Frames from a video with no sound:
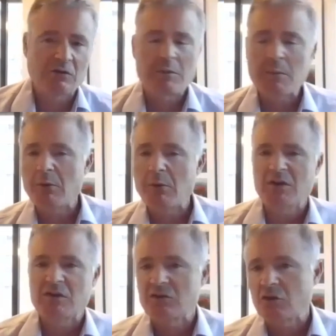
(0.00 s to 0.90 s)
Some people
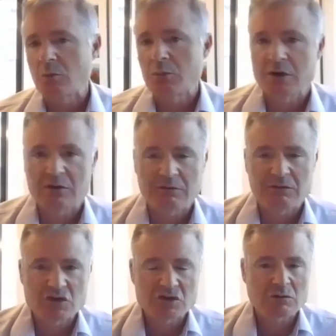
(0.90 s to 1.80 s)
misinterpreted the
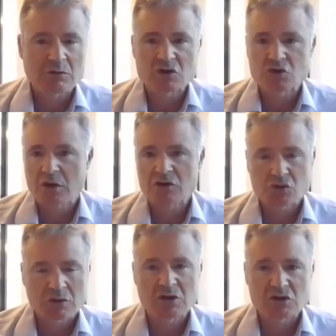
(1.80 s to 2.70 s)
vision around a
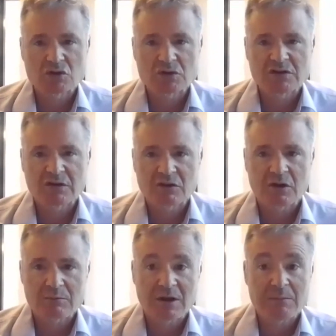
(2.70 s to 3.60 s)
trillion trees. They
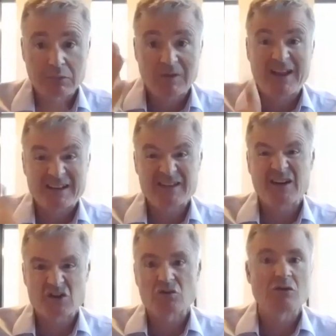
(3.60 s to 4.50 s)
thought it meant
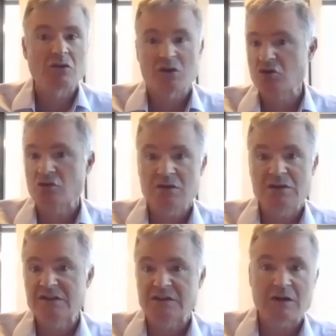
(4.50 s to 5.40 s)
planting a trillion
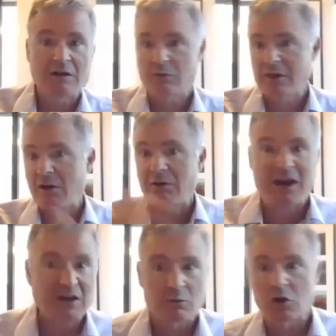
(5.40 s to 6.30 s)
trees and kind of without
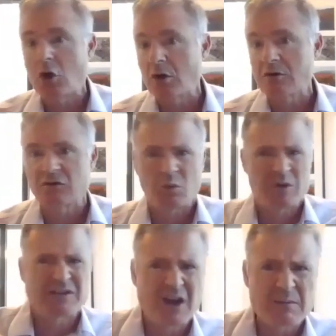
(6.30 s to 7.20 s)
any regard to
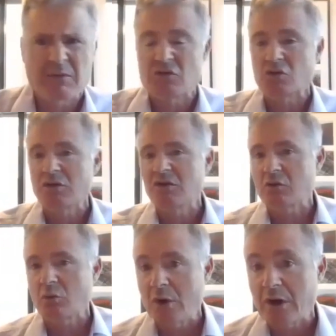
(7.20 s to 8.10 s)
what type of trees
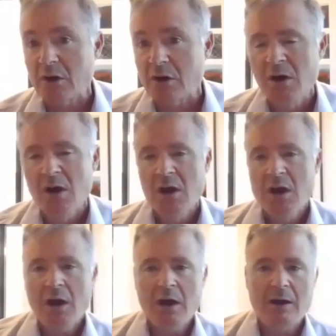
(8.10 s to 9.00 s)
or where.
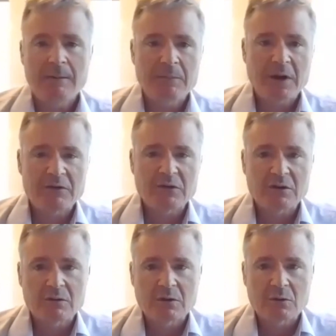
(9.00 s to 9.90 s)
I
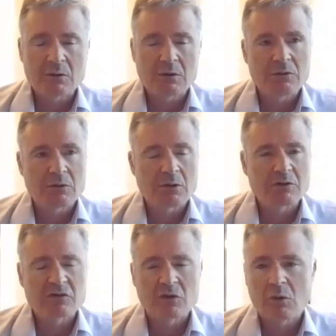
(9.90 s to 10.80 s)
think there are
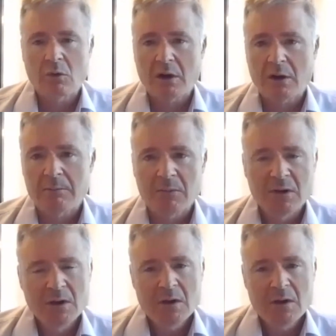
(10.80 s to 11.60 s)
also,